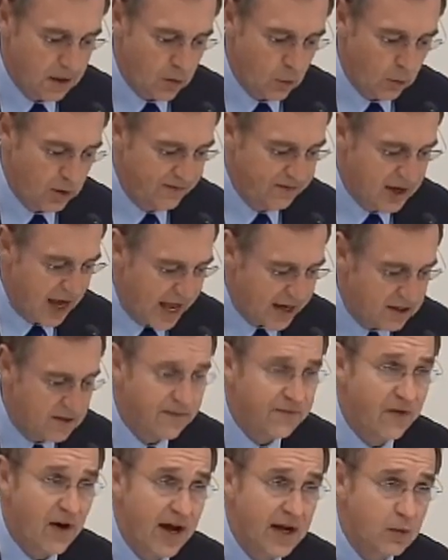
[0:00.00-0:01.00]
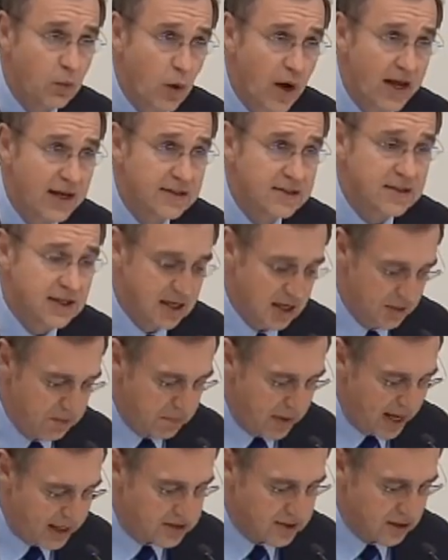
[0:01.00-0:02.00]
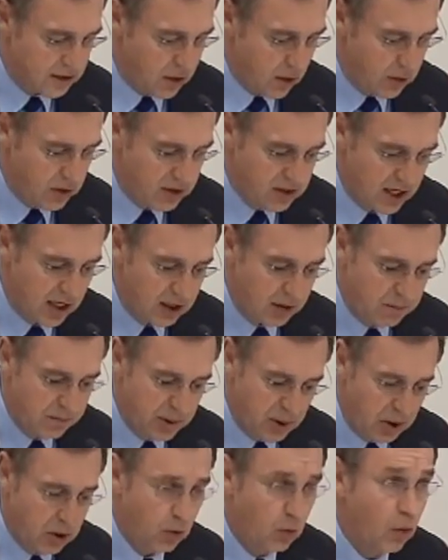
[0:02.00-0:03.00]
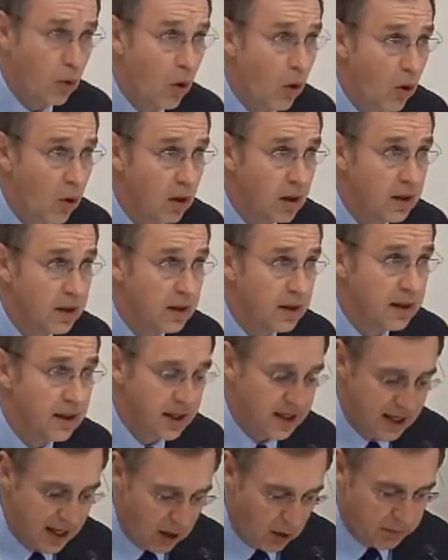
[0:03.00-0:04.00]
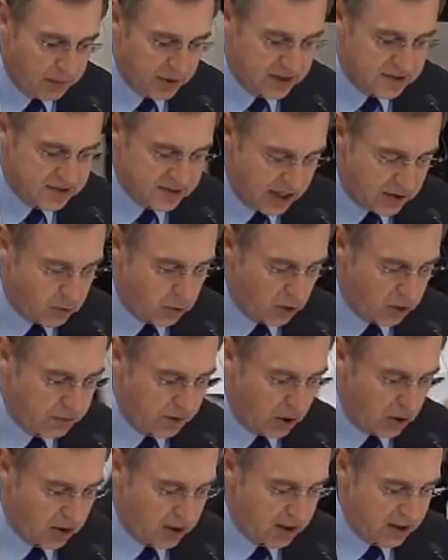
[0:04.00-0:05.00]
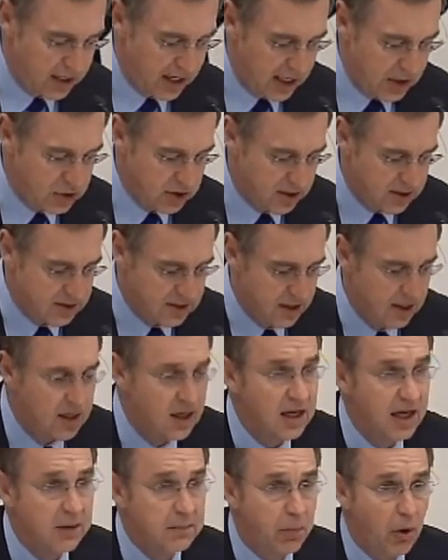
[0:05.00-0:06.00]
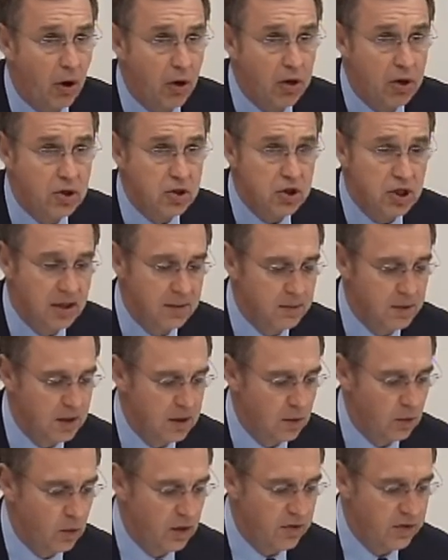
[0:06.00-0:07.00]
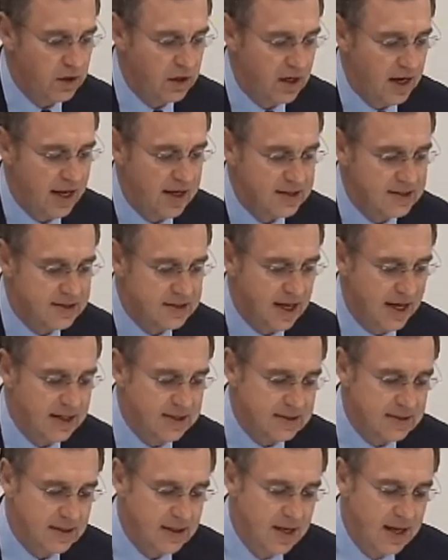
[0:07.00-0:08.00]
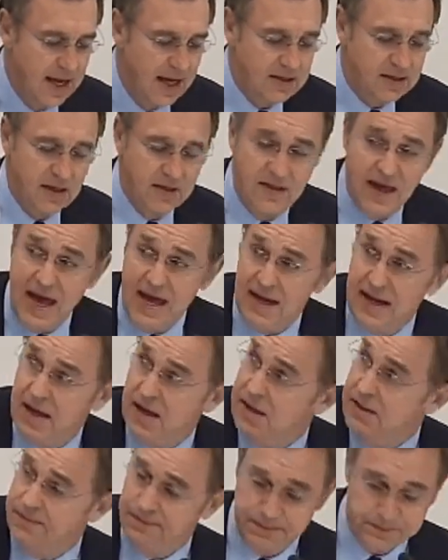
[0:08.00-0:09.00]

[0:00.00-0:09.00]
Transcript: We've got to find ways to get Mexico to take a bigger role in helping Central American nations in partnership with the United States. And to that end,